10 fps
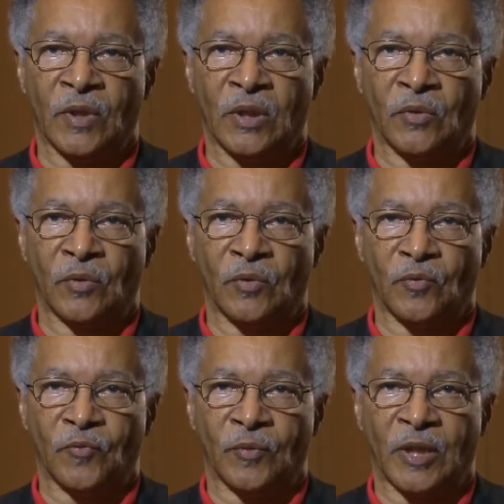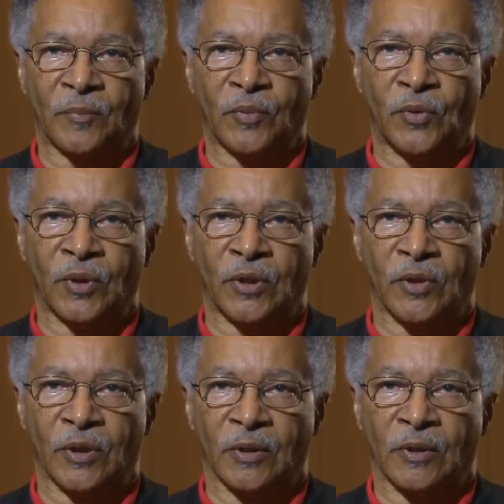And from that point
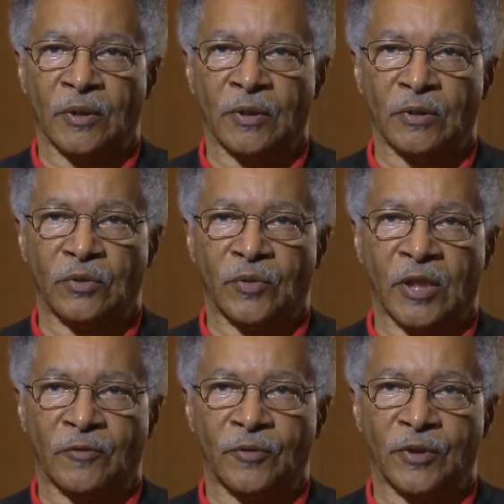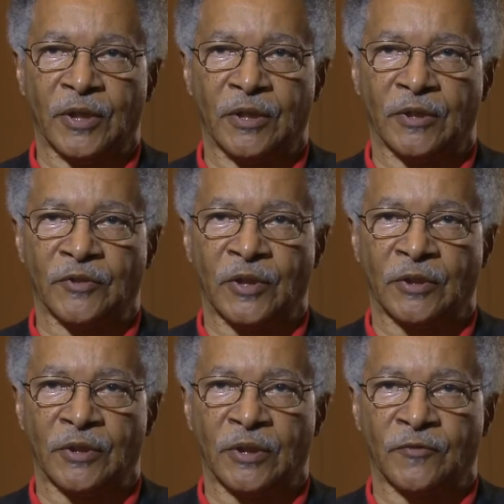on, you have created a
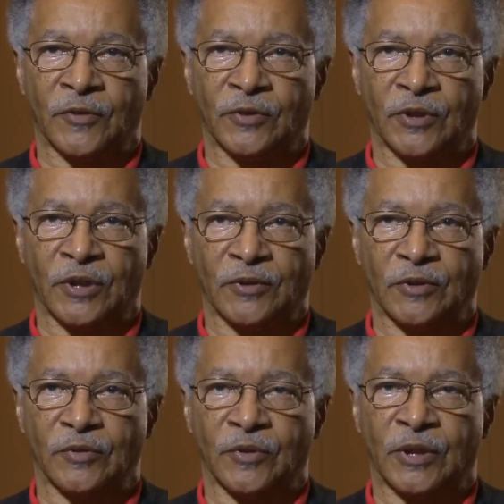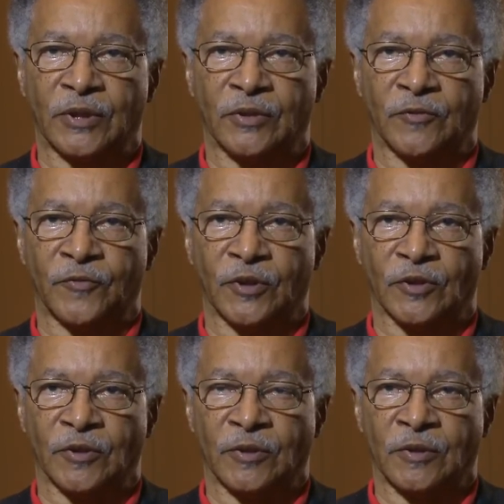secondary photon. So you killed the
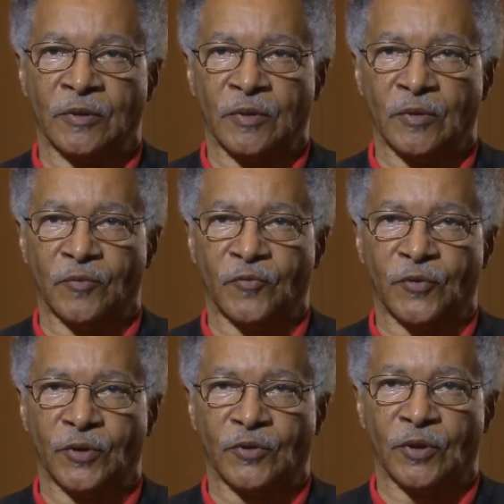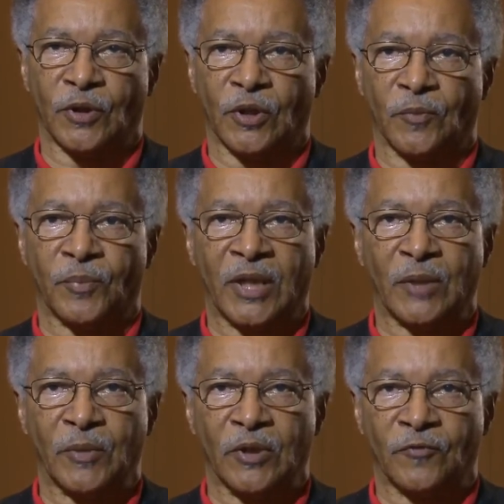first
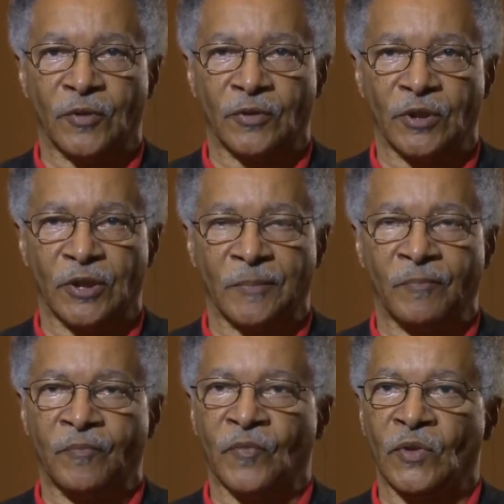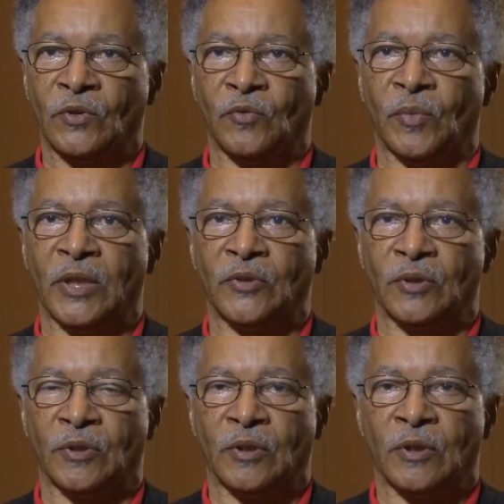primary photon. You
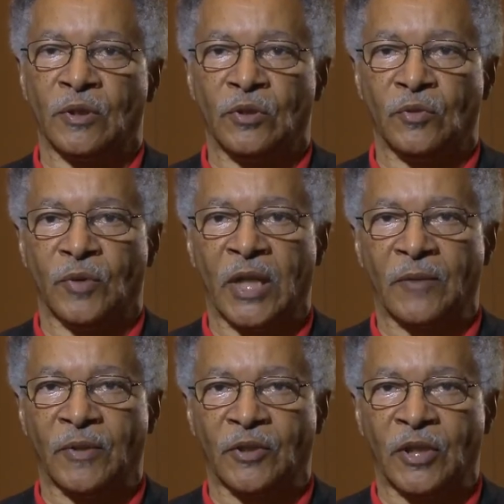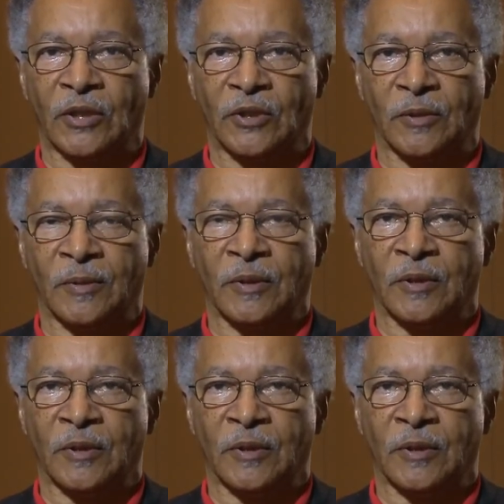measured, you have detected